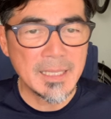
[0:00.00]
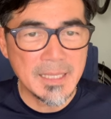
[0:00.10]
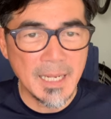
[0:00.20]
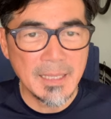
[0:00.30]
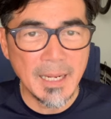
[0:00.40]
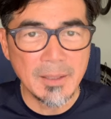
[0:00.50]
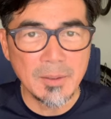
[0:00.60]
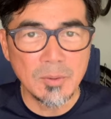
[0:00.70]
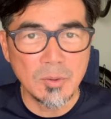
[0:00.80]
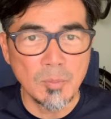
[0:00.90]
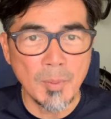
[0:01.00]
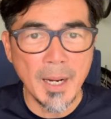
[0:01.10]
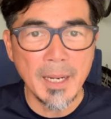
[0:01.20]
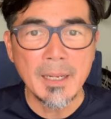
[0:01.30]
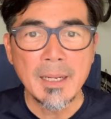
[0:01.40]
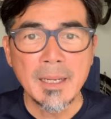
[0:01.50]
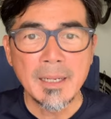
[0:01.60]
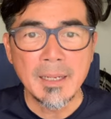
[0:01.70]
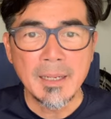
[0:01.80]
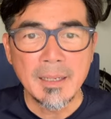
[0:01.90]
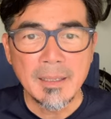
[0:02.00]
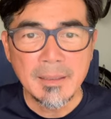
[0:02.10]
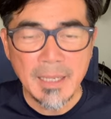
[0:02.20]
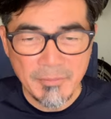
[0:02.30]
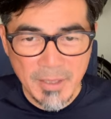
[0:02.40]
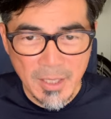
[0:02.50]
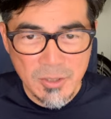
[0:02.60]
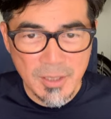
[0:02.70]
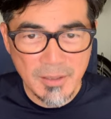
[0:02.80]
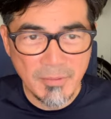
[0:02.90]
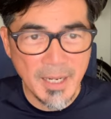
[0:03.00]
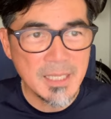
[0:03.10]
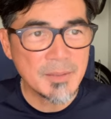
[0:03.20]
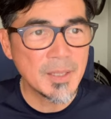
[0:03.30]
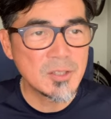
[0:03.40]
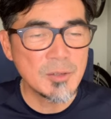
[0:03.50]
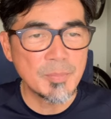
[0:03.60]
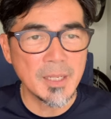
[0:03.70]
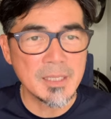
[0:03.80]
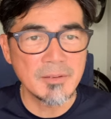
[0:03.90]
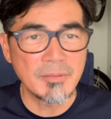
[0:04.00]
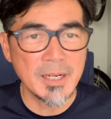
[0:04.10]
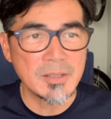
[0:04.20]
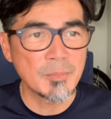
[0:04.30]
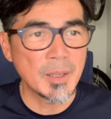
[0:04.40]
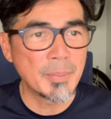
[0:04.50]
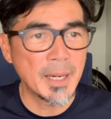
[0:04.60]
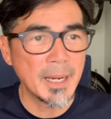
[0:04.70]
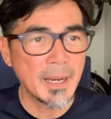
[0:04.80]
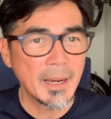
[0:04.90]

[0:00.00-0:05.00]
send that to my navigation device, my GPS device on my bike.